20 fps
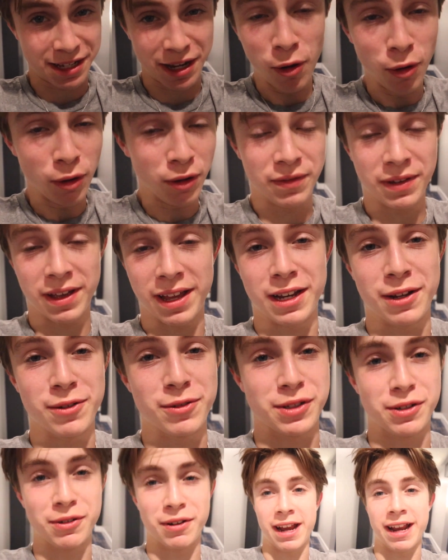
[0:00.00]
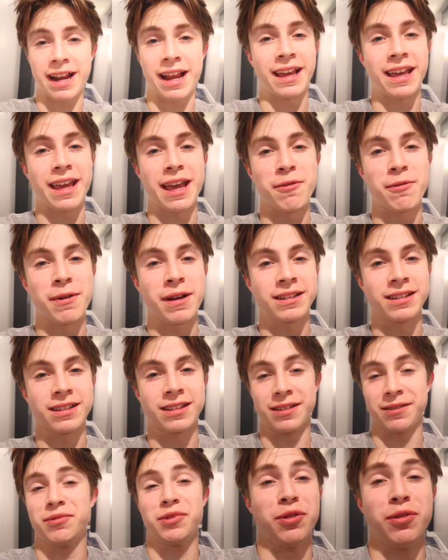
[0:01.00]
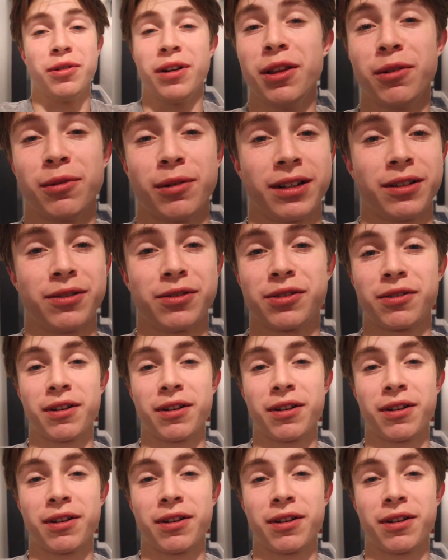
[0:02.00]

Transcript: whole event. It was great. I can't wait to do another one. It was